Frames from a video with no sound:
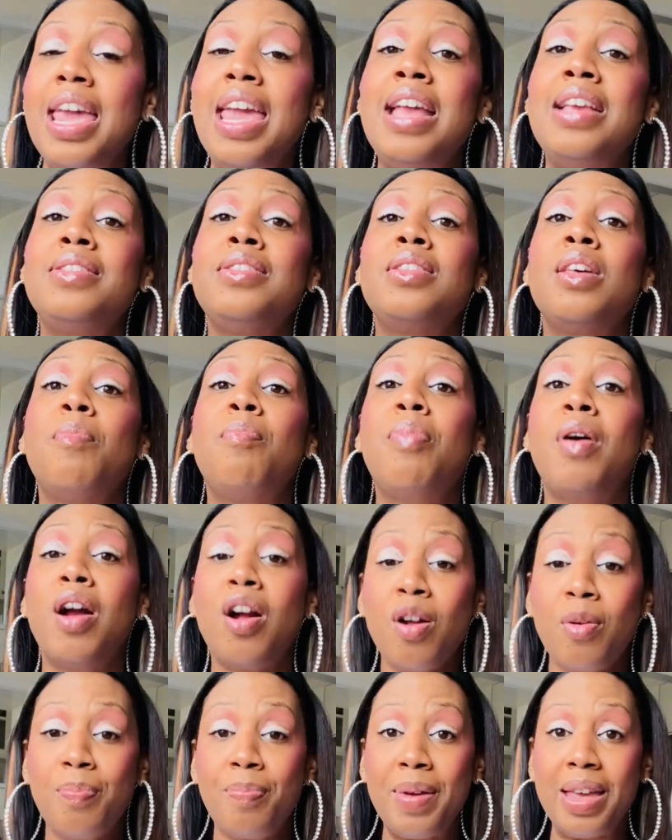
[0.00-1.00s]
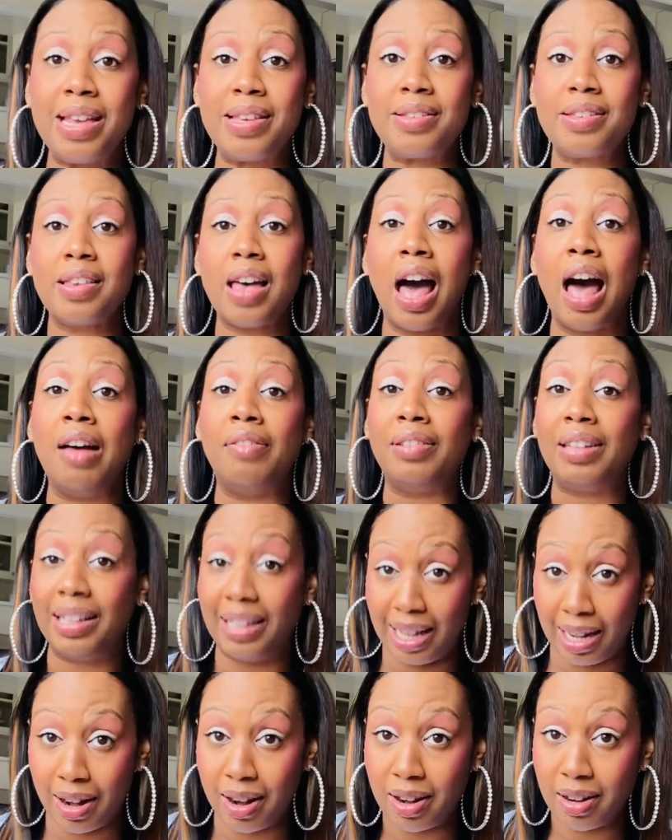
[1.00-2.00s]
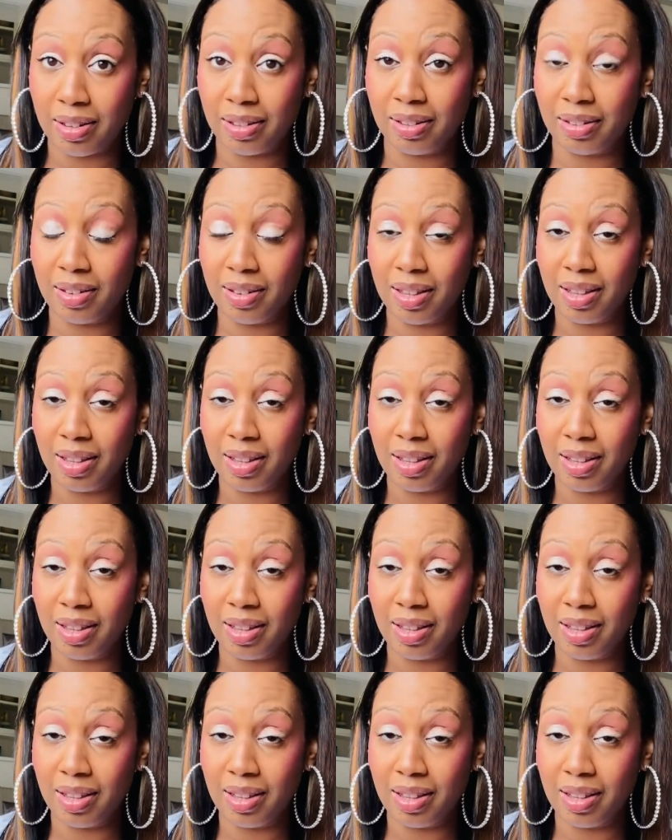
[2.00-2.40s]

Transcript: is the purpose of glitter?